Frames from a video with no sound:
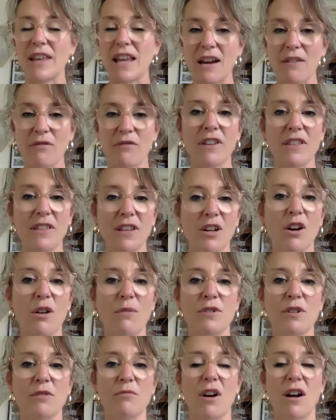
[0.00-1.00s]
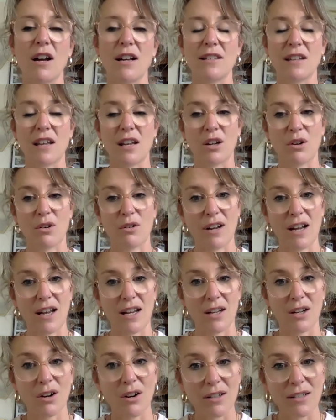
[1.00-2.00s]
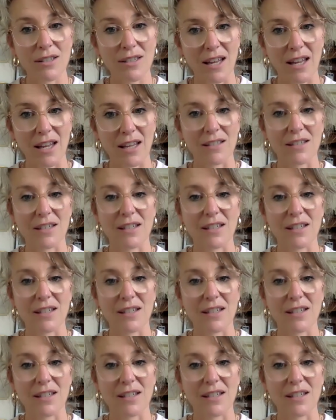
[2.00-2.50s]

everything optimized and create content